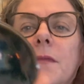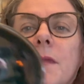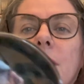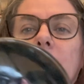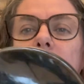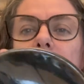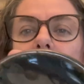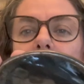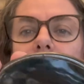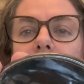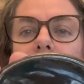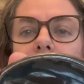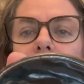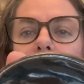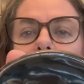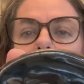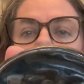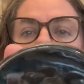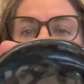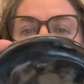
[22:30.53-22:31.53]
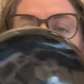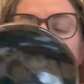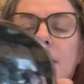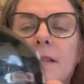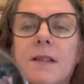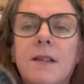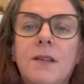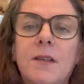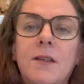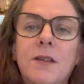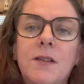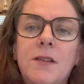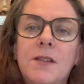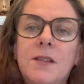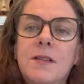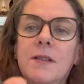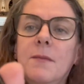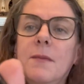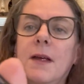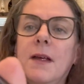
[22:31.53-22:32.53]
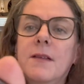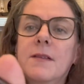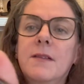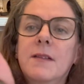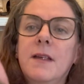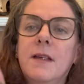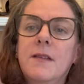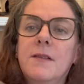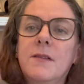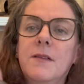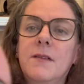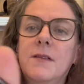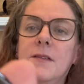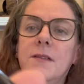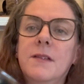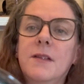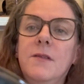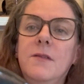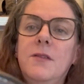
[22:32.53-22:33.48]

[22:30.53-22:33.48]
This is, and you can just about see it, so it's so